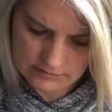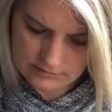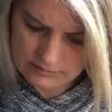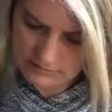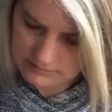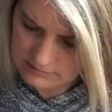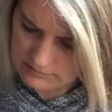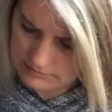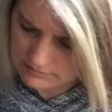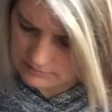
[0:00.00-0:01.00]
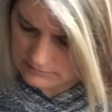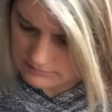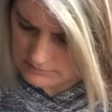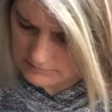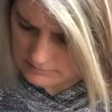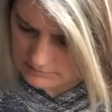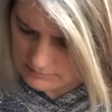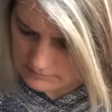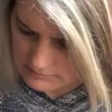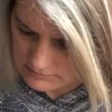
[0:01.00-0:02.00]

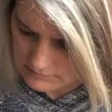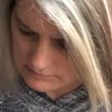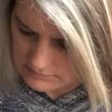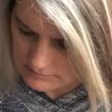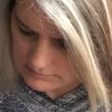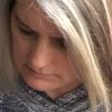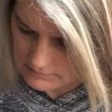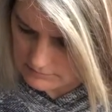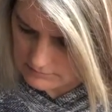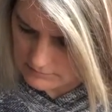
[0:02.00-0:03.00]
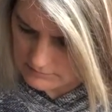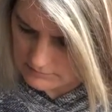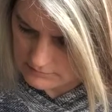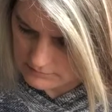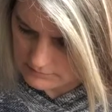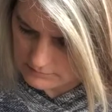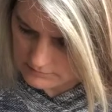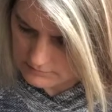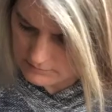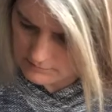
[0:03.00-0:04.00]

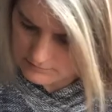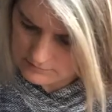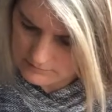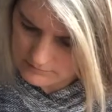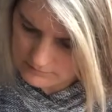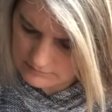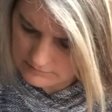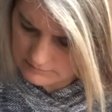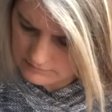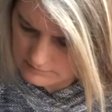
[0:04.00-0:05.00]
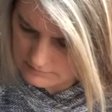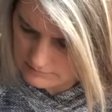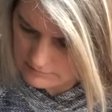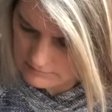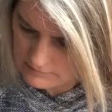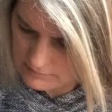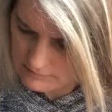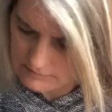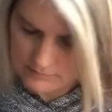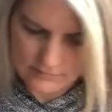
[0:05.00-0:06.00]

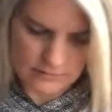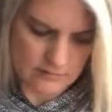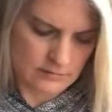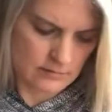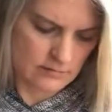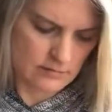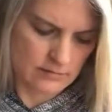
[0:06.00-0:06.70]
Nobody speaks.